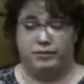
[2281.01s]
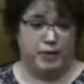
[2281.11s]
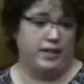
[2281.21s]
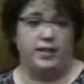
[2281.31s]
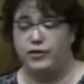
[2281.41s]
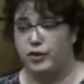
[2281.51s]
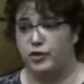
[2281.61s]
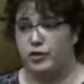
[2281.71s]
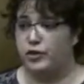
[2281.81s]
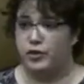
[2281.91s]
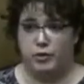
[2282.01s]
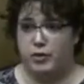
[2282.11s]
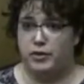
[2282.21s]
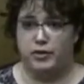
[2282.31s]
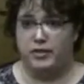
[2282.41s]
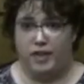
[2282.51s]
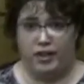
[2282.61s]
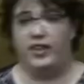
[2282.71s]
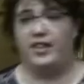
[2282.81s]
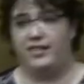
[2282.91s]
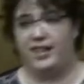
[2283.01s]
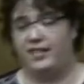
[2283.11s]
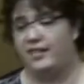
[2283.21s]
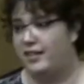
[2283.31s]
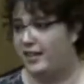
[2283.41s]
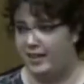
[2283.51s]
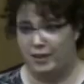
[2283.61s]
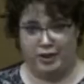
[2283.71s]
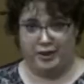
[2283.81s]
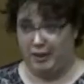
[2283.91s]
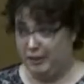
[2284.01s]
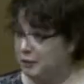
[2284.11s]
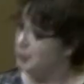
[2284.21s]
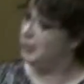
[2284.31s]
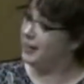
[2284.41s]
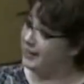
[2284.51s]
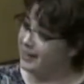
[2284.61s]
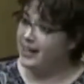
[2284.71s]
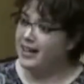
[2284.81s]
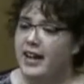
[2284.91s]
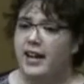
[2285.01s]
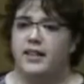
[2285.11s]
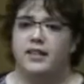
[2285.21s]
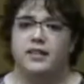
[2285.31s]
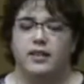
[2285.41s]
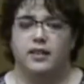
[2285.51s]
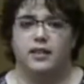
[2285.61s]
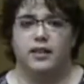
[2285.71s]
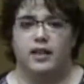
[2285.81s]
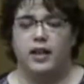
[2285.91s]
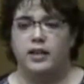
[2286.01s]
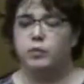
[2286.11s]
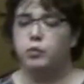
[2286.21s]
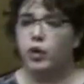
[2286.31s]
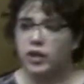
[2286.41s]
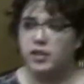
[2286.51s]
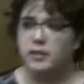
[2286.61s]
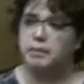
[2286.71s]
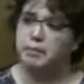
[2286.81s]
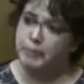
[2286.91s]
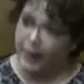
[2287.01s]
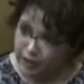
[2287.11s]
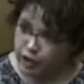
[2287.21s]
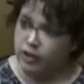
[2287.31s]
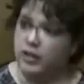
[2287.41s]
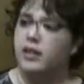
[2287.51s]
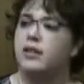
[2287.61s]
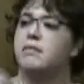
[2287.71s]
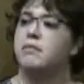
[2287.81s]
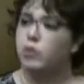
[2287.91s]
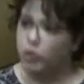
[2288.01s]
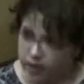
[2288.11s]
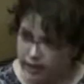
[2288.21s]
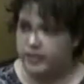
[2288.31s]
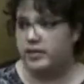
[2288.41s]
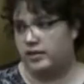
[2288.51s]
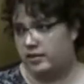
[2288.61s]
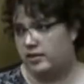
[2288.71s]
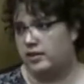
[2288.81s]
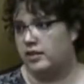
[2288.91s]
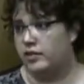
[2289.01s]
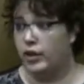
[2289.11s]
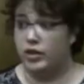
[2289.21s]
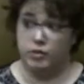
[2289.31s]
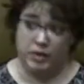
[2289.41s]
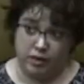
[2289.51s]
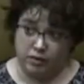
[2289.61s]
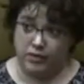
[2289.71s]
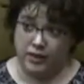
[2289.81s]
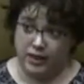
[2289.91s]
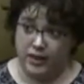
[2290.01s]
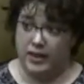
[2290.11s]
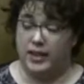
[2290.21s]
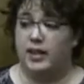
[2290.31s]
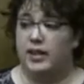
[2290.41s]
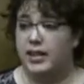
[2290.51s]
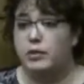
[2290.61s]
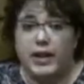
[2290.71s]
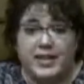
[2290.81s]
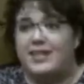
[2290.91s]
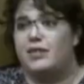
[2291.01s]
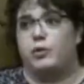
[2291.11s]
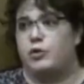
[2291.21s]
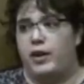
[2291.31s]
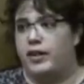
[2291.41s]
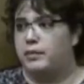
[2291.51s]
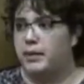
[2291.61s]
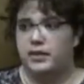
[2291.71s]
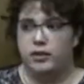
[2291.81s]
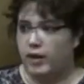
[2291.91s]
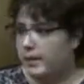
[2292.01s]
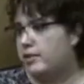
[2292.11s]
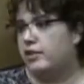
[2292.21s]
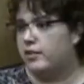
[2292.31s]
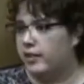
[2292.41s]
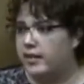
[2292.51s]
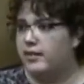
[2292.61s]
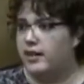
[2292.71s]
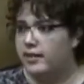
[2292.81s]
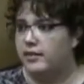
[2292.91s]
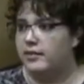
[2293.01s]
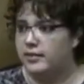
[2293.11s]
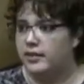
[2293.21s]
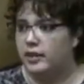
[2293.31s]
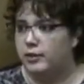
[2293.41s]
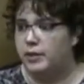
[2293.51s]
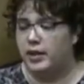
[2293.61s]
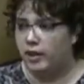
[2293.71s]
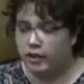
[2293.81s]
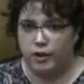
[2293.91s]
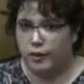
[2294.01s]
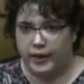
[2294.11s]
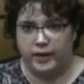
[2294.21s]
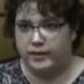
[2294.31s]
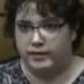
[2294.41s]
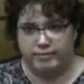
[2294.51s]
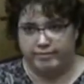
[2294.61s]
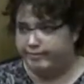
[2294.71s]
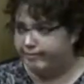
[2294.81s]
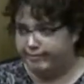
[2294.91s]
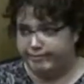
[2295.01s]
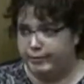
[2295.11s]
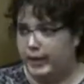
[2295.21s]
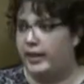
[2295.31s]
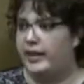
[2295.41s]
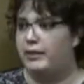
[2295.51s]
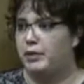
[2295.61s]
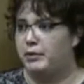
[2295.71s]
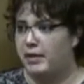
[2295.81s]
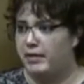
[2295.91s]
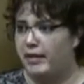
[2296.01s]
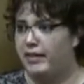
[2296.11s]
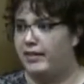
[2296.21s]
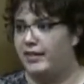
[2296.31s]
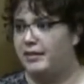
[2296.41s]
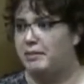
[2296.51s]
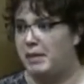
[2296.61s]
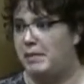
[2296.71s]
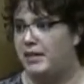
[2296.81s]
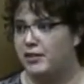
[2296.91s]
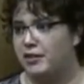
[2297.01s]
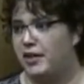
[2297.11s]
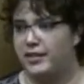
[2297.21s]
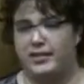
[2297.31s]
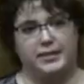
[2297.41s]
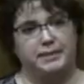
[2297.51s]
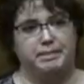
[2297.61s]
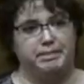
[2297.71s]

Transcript: right-to-left users are so used to nothing that they just got used to it. And it works better in more cases, as far as we know. Uh, that's why I said it was right. But you're absolutely correct that you know, we are going by what we think maybe is correct.